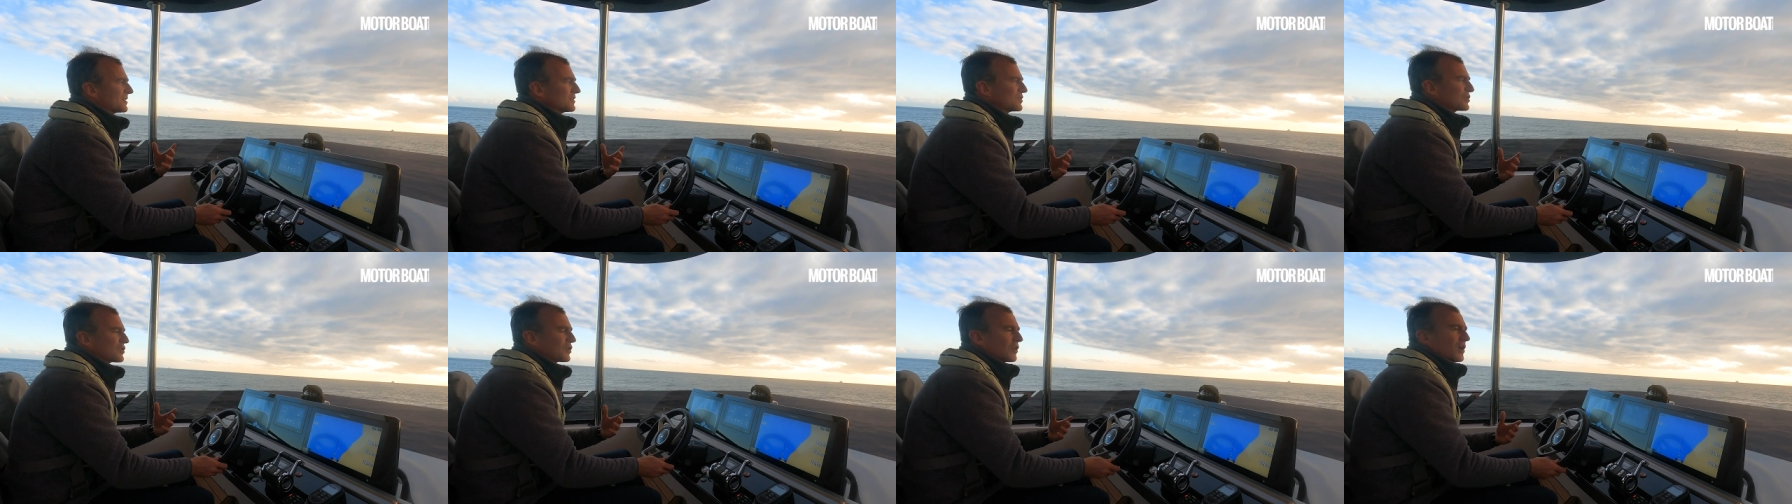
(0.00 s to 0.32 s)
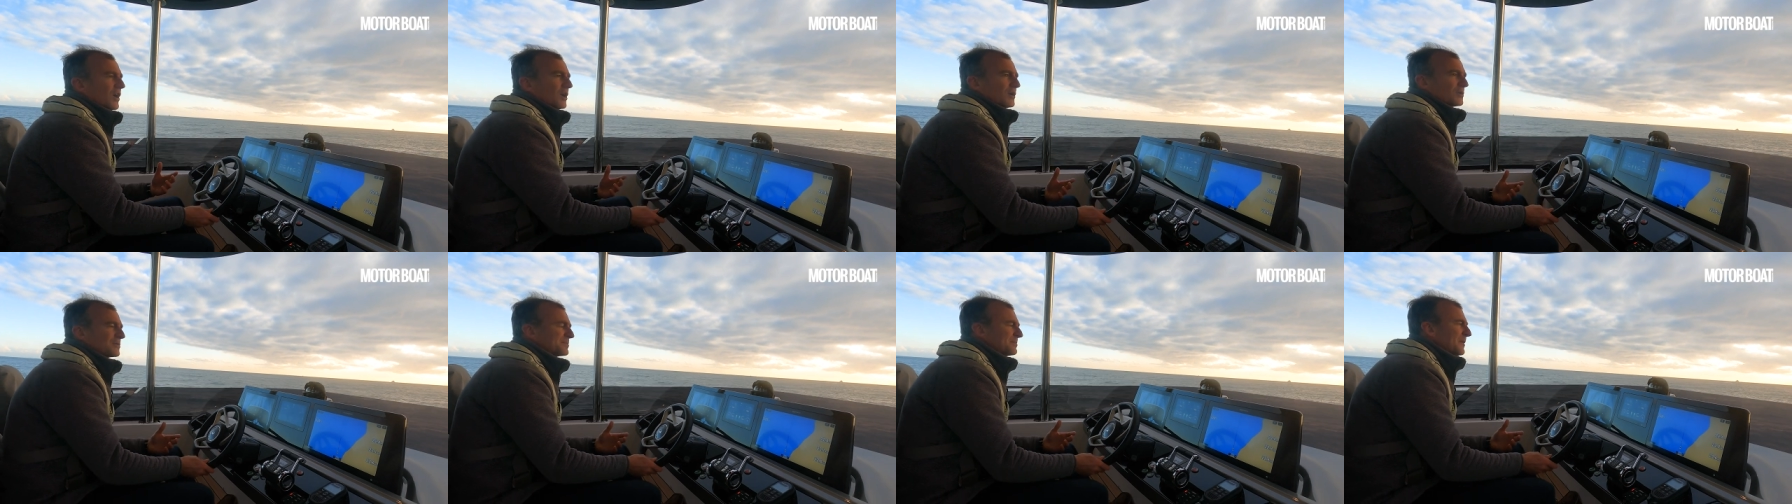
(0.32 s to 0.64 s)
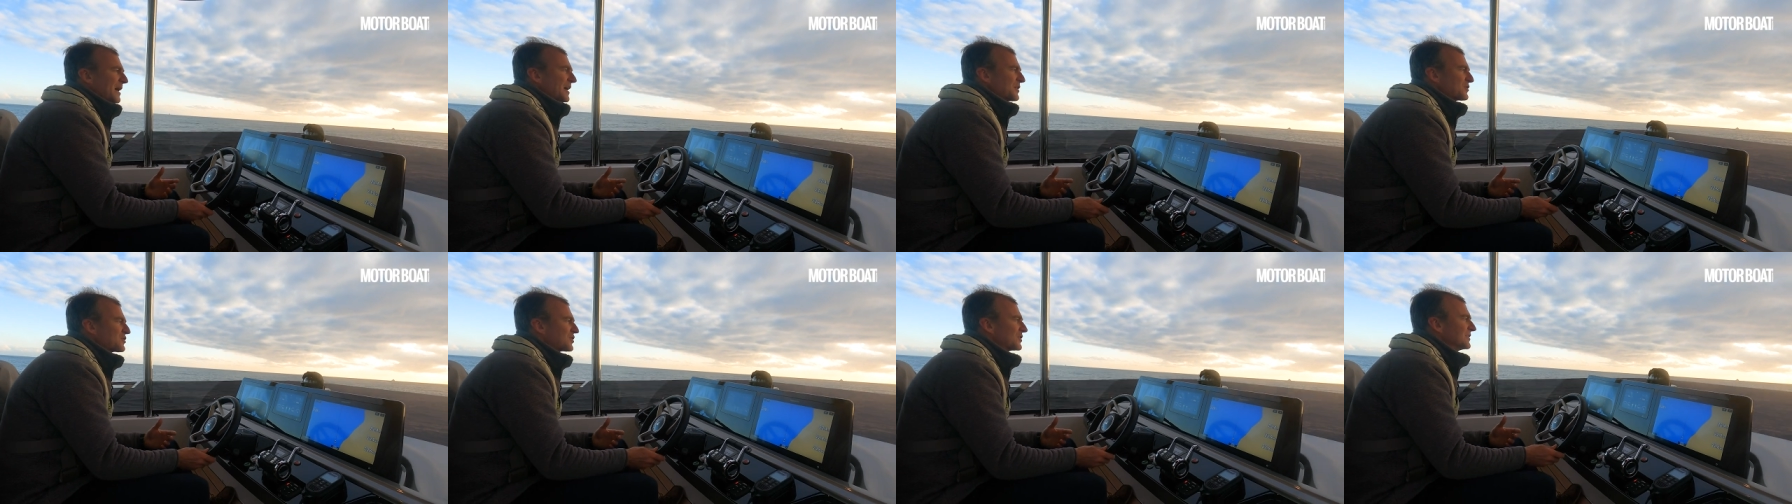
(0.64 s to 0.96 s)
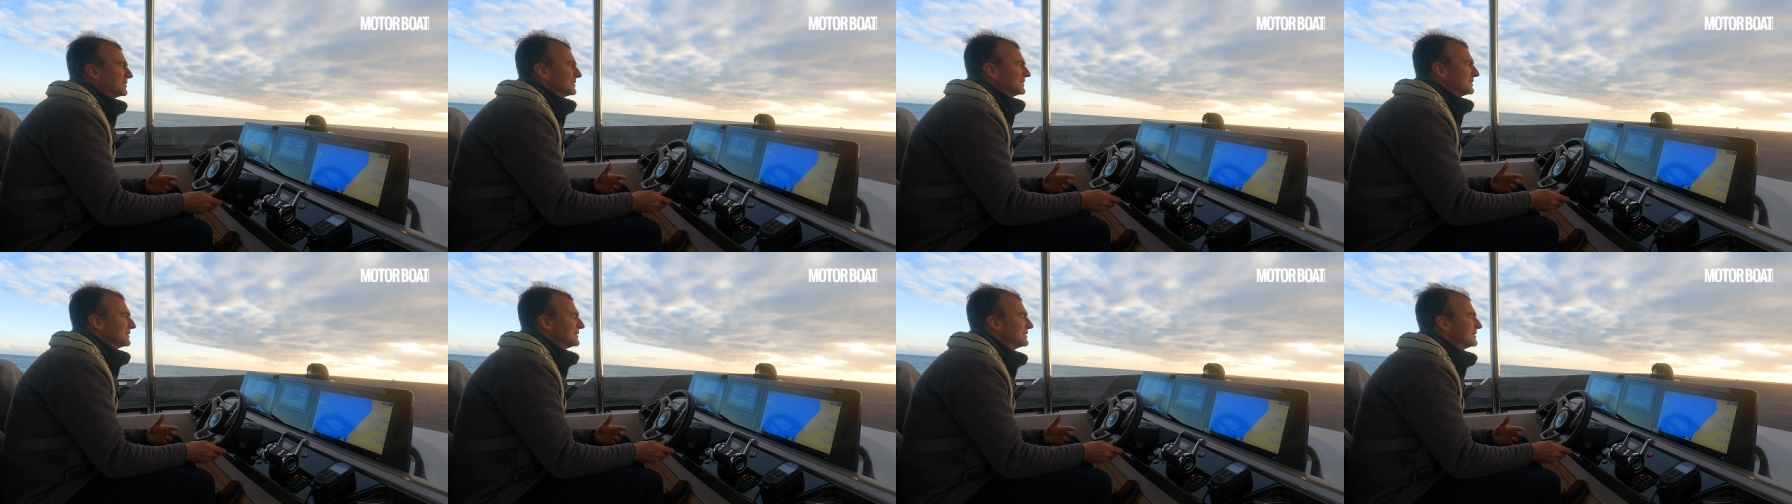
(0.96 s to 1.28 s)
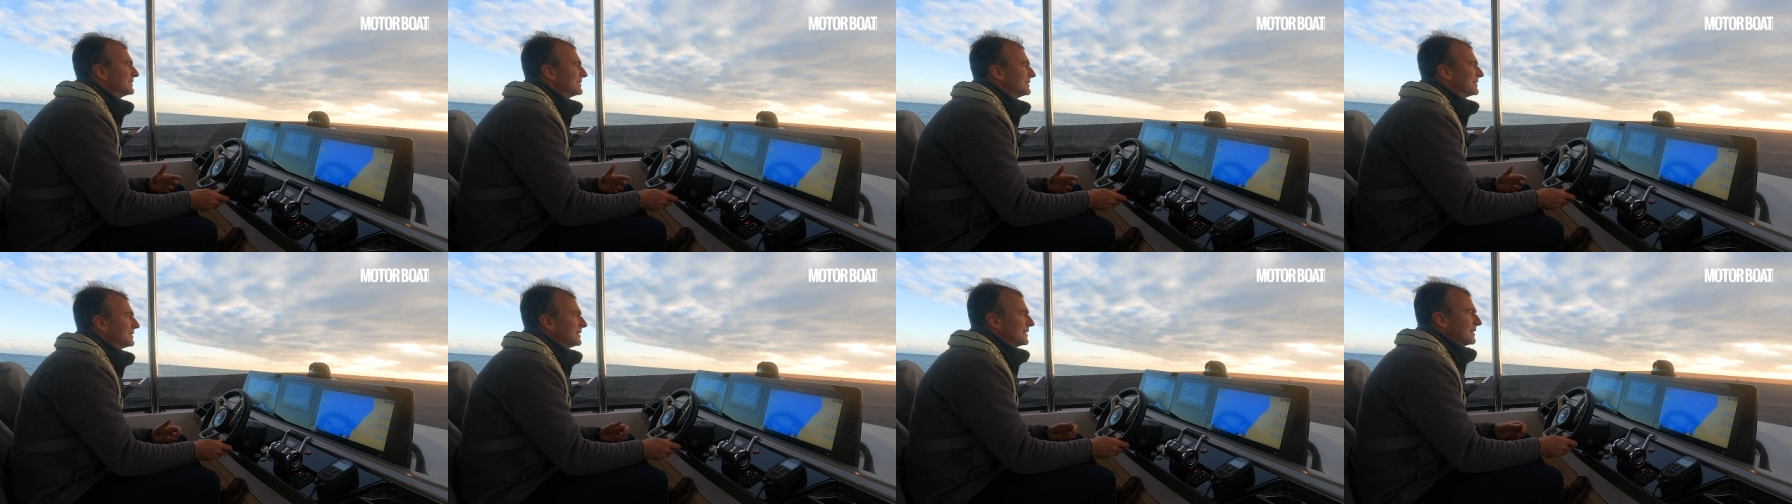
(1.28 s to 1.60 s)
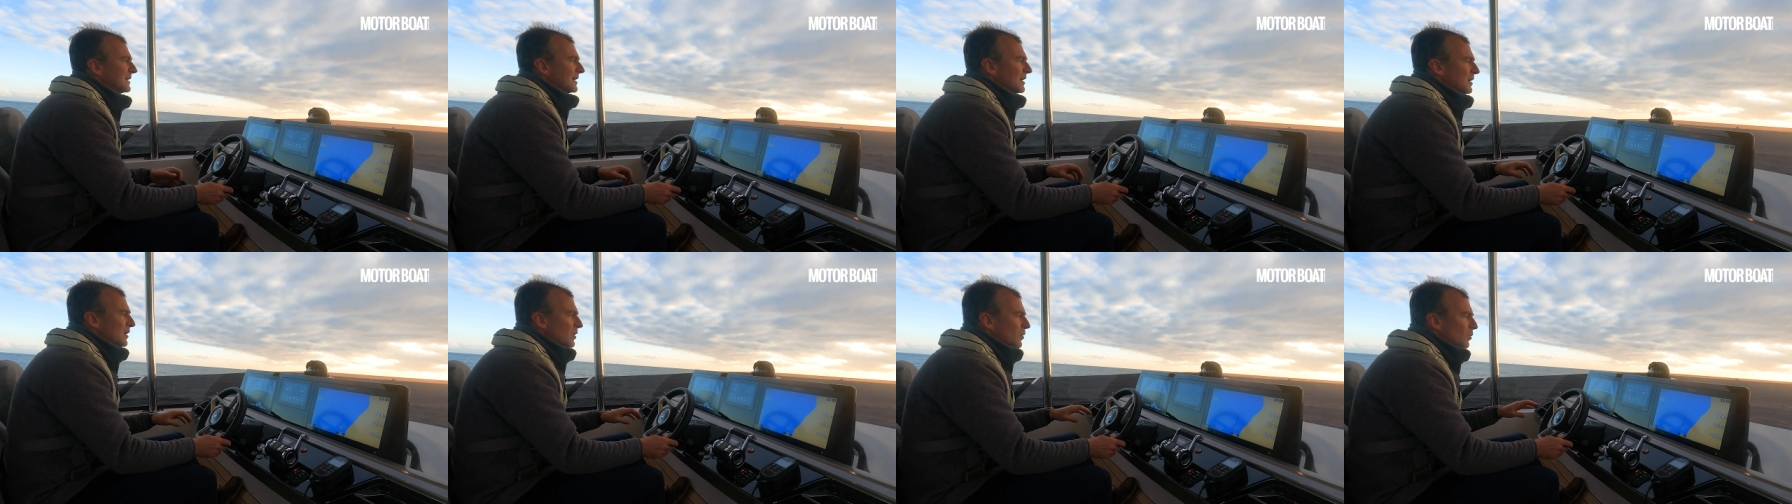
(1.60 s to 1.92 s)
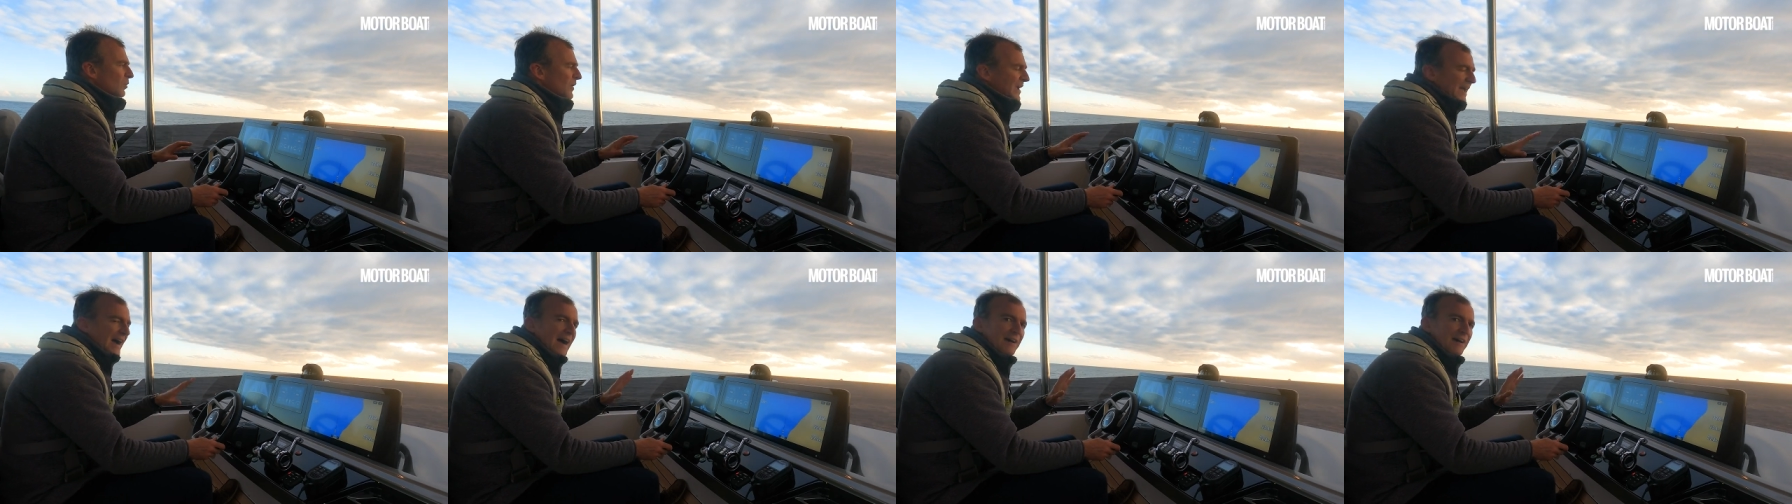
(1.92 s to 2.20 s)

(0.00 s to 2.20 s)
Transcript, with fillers: controlled motion. We